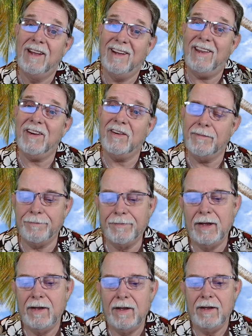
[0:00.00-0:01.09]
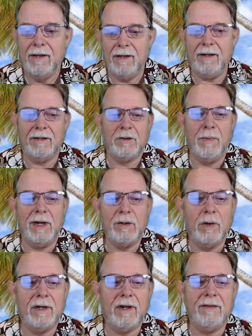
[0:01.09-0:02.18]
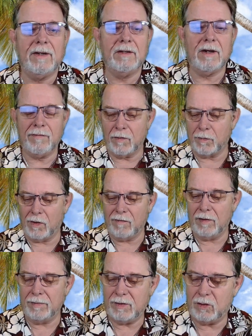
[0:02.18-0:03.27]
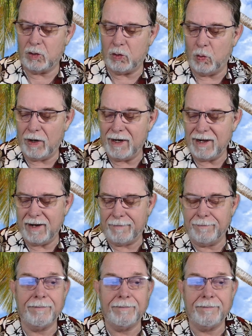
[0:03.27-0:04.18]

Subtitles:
Hi there. It's May 29th and time for Proverbs 29.